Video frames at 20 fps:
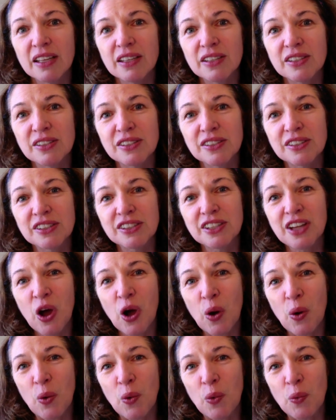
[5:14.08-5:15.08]

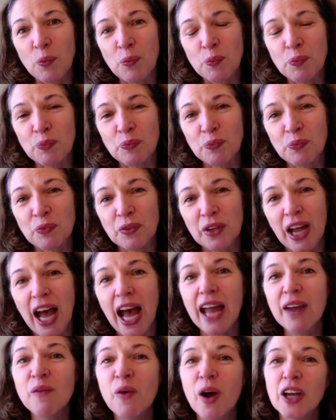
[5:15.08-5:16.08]
So
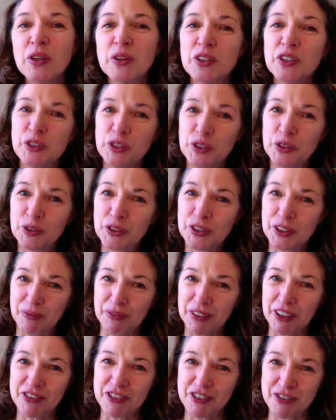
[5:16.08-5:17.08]
I want you to do
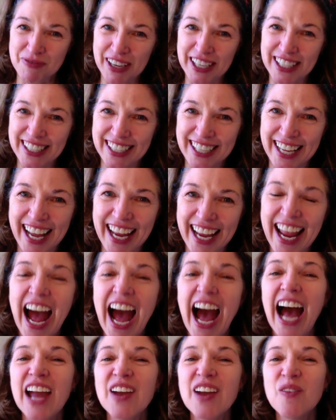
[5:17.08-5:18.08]
something for me today.
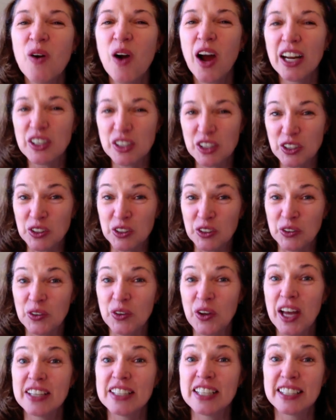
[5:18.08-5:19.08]
I want you
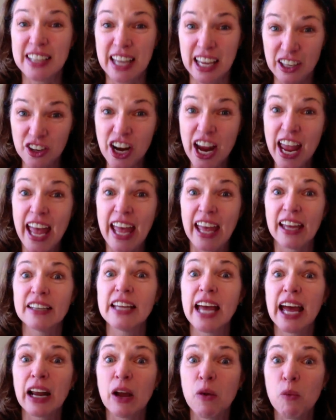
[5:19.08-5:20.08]
to take your hand,
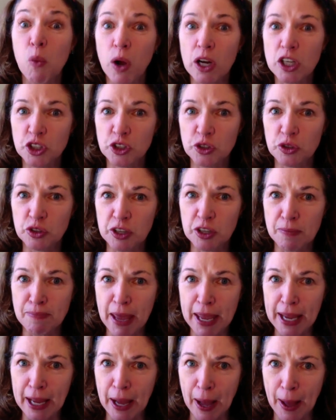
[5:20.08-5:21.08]
and I want you to
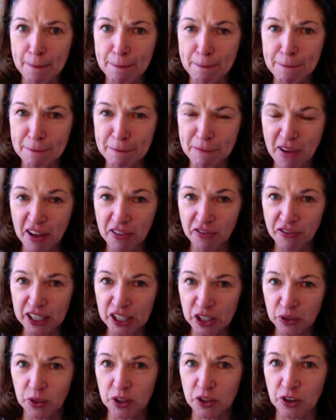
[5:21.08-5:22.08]
make a
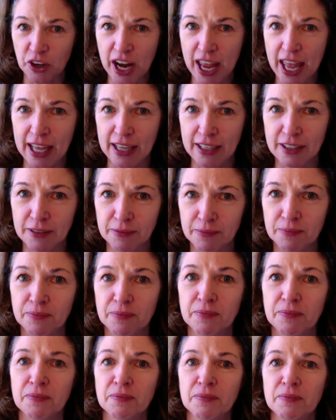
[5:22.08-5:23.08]
fist with your hand.
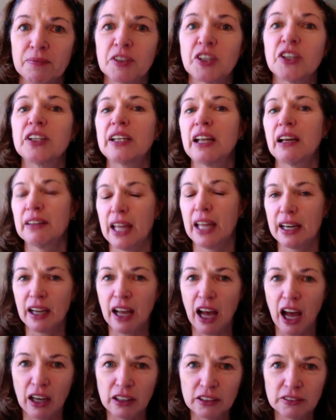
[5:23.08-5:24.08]
Good. Now let it
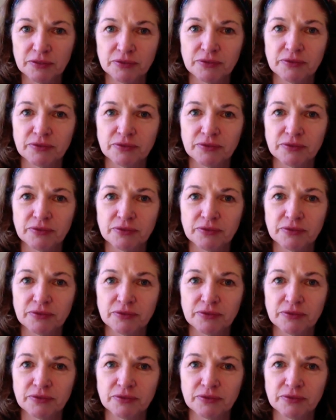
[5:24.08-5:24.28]
go.